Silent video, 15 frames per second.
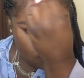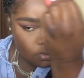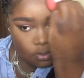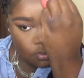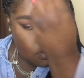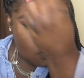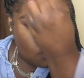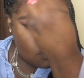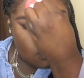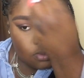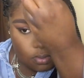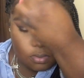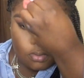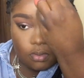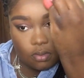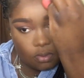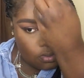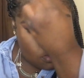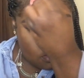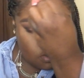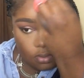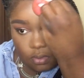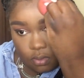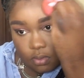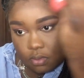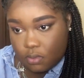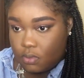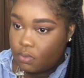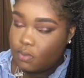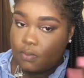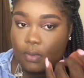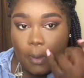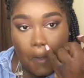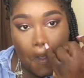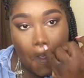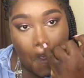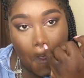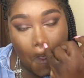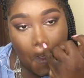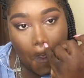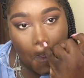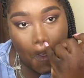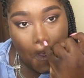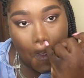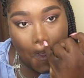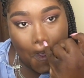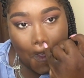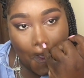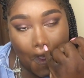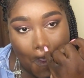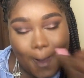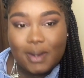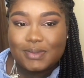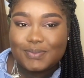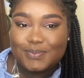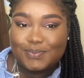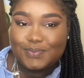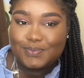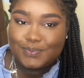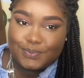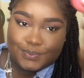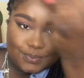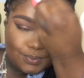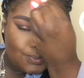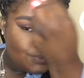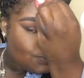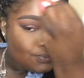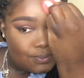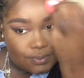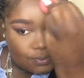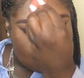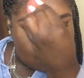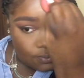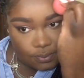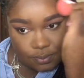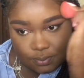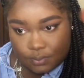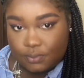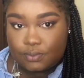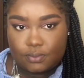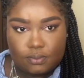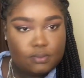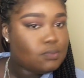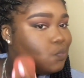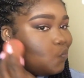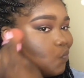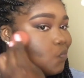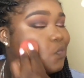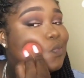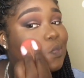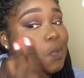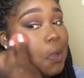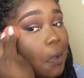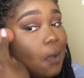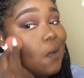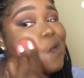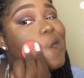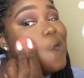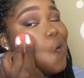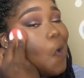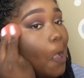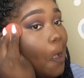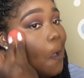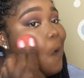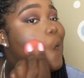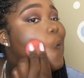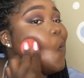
so that, you know, my cheeks look super chiseled and, you know, it just looks real poppin'.